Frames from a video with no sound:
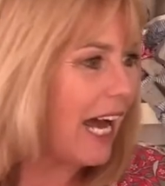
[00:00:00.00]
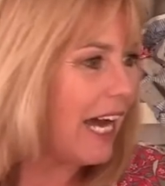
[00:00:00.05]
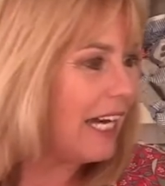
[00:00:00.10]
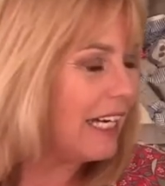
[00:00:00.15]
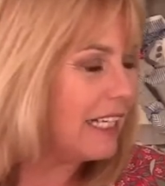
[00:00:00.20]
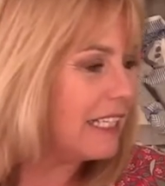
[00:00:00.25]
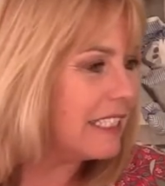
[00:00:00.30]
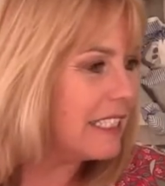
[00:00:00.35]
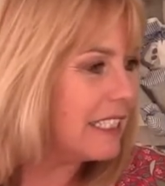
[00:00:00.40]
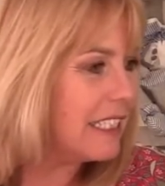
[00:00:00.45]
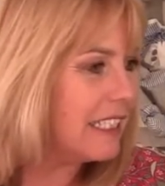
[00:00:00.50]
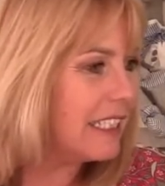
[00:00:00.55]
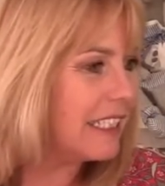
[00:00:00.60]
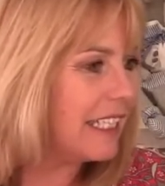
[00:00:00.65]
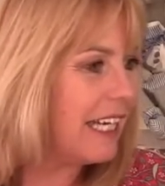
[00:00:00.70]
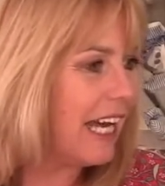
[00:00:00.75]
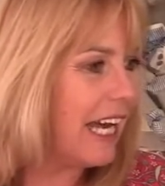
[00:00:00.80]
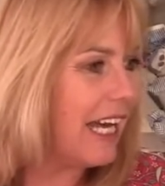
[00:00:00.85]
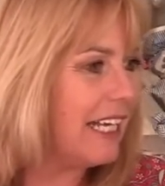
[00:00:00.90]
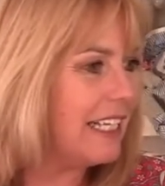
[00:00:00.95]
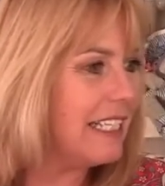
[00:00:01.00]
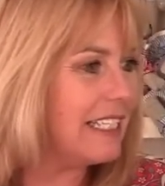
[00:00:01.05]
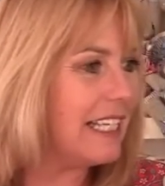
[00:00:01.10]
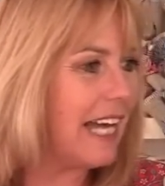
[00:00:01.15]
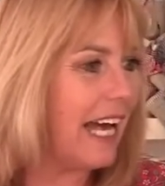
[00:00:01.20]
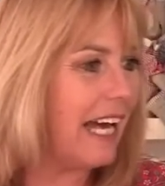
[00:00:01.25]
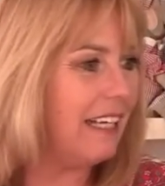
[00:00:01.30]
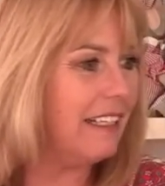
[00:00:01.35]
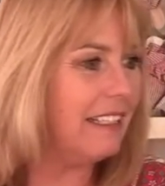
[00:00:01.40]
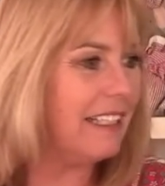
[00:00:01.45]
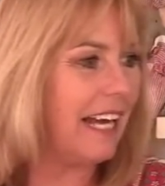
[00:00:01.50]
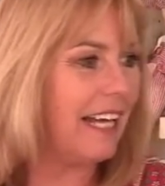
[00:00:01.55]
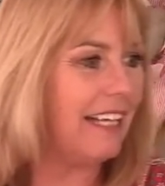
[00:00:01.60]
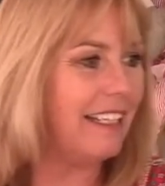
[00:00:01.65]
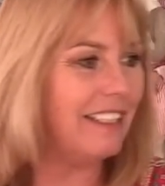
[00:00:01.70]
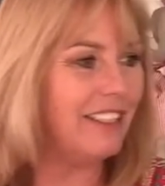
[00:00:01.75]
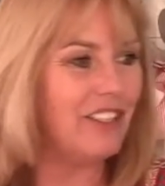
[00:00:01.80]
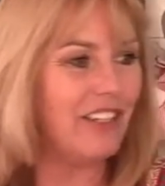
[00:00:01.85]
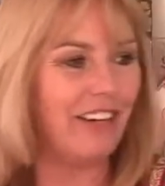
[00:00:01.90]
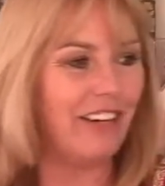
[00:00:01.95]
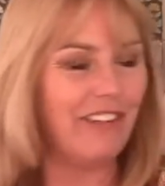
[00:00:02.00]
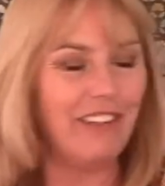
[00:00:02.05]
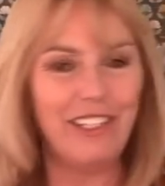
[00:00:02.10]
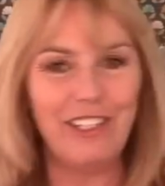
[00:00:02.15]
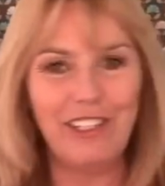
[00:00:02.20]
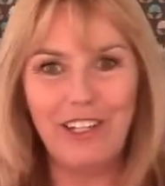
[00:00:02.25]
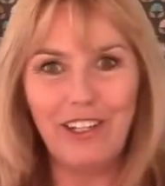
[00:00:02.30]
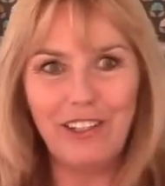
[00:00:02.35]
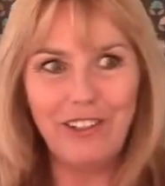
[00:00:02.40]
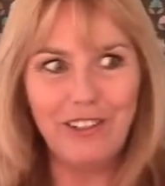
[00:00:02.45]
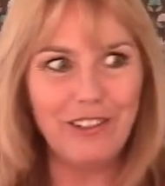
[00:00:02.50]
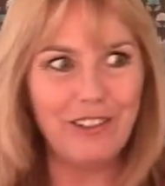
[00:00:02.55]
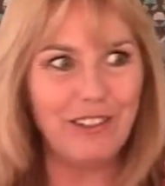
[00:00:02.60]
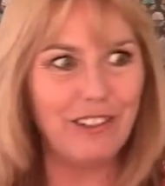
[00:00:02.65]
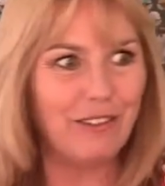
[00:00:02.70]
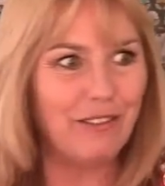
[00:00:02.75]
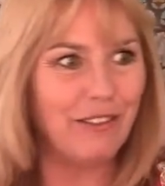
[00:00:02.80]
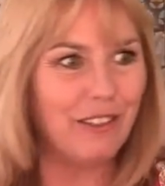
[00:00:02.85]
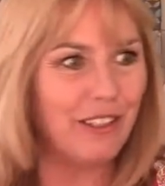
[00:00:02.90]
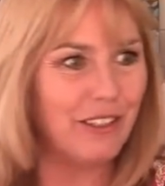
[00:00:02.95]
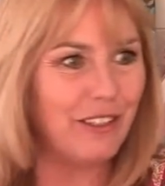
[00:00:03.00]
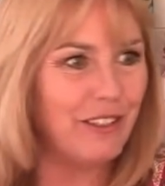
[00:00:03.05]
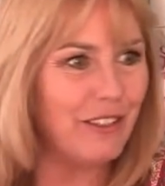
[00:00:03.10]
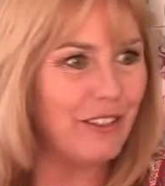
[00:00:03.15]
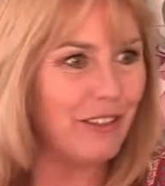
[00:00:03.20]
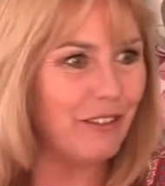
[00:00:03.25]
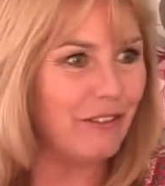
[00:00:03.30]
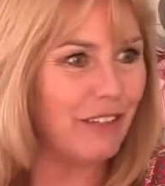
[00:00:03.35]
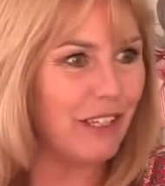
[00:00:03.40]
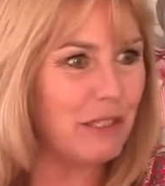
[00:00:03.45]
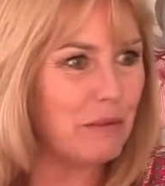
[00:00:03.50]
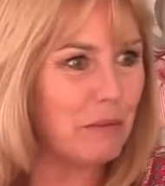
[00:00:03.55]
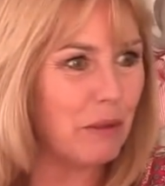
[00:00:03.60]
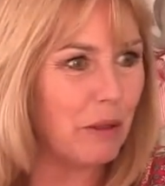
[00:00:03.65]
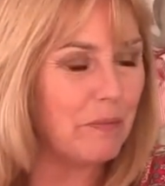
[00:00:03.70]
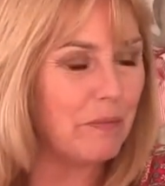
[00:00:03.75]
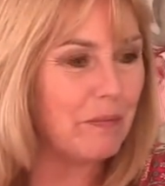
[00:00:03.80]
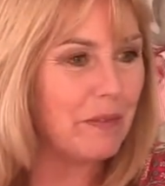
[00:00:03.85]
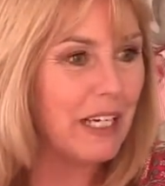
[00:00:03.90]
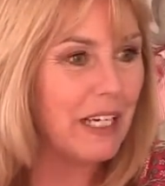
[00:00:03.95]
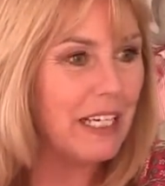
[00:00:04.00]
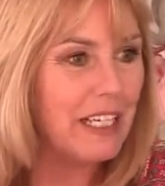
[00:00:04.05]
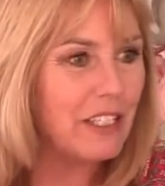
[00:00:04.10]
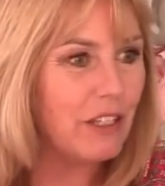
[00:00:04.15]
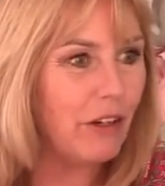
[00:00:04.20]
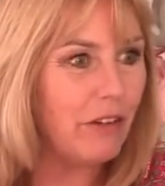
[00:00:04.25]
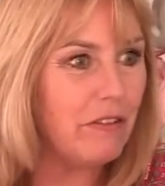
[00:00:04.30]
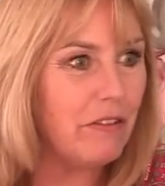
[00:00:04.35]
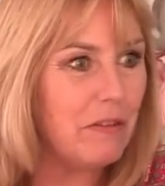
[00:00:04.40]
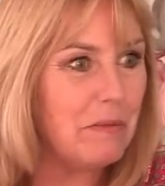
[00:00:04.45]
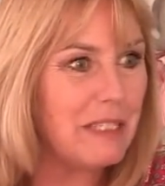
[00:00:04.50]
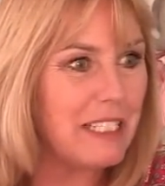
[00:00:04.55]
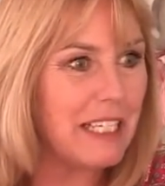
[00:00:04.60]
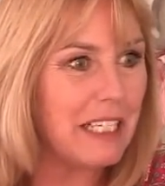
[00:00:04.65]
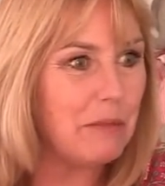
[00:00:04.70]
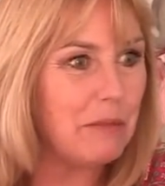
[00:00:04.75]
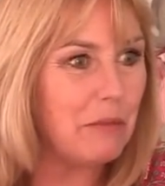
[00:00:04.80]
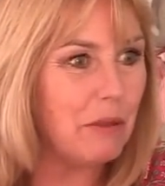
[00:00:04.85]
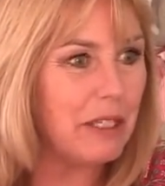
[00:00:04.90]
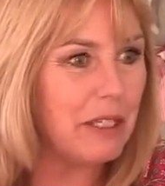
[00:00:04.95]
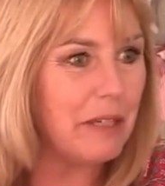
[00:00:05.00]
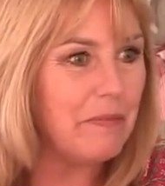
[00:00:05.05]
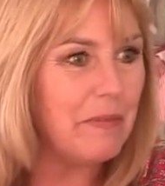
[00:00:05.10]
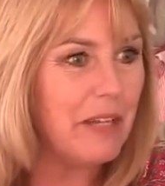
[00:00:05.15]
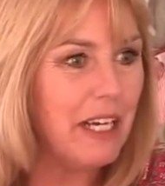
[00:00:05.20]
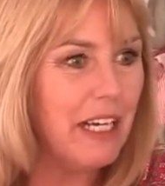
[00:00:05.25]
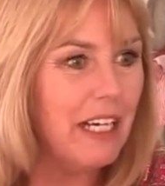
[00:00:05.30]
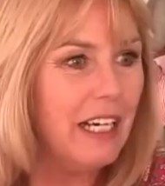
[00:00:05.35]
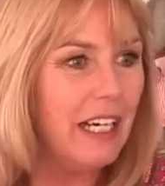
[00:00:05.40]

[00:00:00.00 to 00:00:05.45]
and uh, Kaz and Ella Cherry. Loads of you. Who's on Facebook? Sorry if I missed anybody.